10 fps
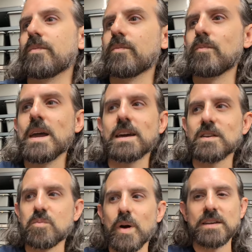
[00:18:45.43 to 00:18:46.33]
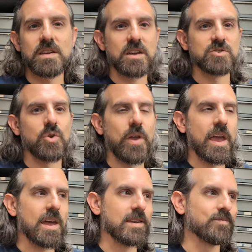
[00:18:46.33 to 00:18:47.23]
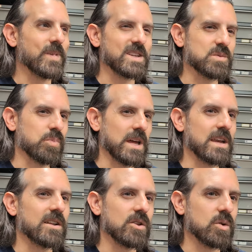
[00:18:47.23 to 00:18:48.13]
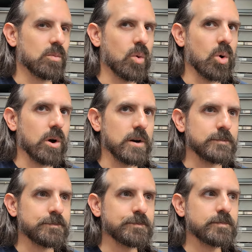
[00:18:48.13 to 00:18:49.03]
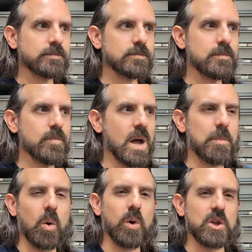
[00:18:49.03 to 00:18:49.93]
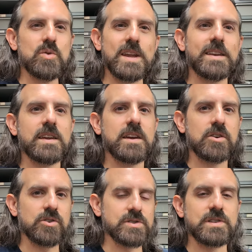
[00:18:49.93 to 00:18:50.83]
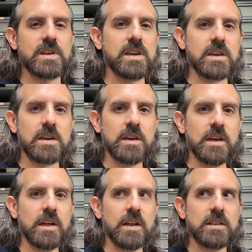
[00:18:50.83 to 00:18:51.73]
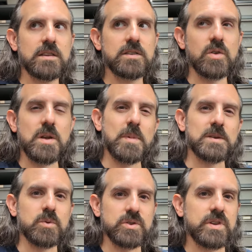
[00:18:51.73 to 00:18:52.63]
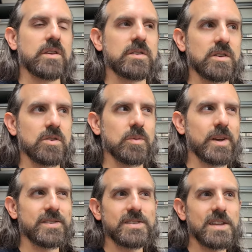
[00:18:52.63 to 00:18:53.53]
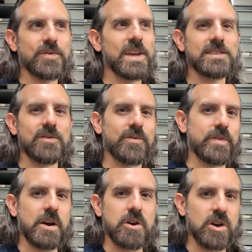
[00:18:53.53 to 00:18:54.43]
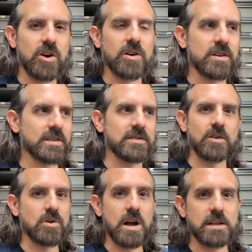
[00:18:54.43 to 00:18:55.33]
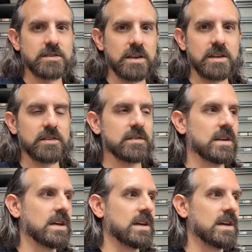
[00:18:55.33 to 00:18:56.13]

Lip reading: make it as basic as you can, explain it a little more about what you need to hear or see so that it makes more sense to you. Because this stuff isn't very hard. It's not rocket science.